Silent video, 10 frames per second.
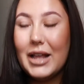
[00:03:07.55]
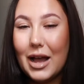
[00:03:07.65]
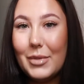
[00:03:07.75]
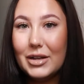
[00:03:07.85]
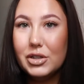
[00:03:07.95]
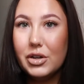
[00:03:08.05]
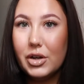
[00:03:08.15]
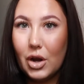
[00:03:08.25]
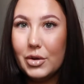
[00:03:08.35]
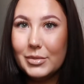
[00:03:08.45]
Yeah, I'm actually
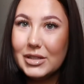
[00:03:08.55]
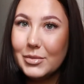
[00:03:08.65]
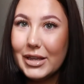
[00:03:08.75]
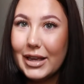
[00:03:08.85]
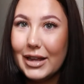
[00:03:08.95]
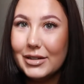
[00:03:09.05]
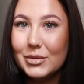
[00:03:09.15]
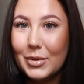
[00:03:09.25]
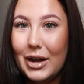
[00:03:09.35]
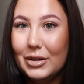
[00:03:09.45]
going home this weekend
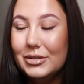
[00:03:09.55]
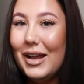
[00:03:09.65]
as well.